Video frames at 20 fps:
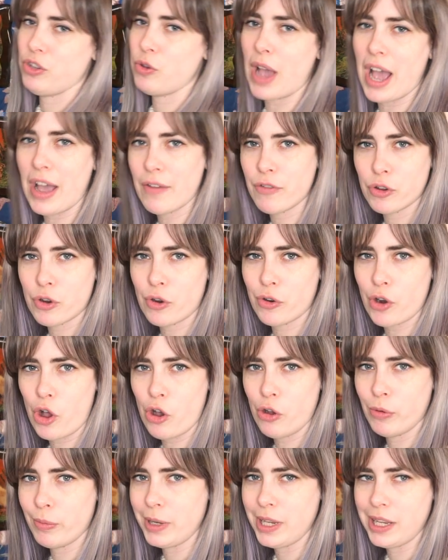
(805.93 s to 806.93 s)
you have your own
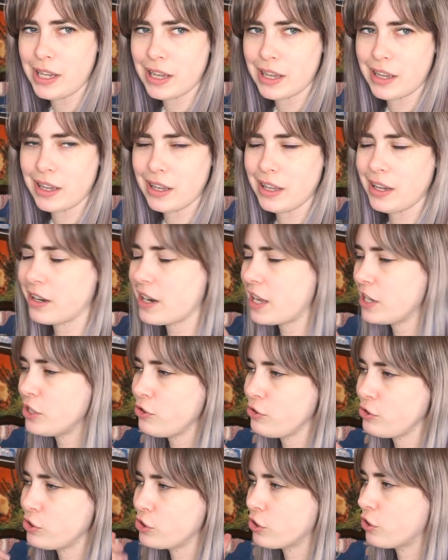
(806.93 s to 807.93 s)
home and you, you're not
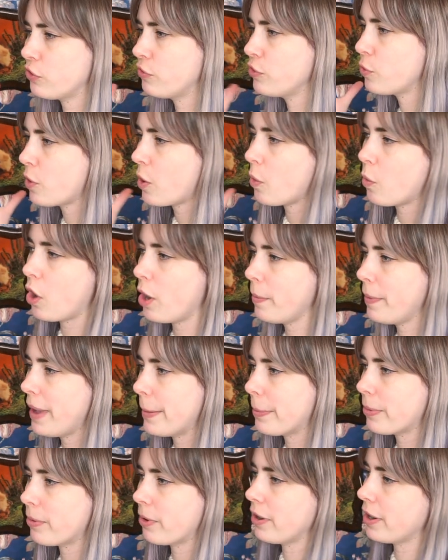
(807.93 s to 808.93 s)
too sure if you want
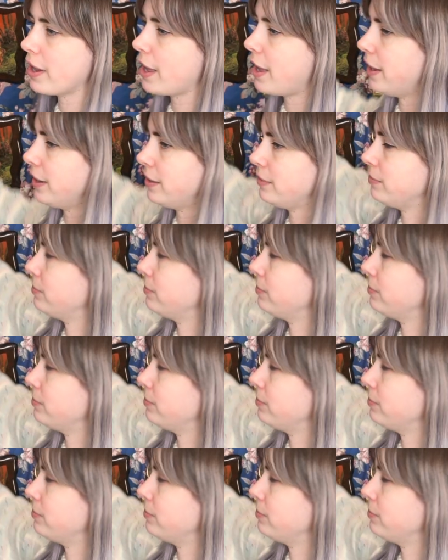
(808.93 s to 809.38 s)
wallpaper or not.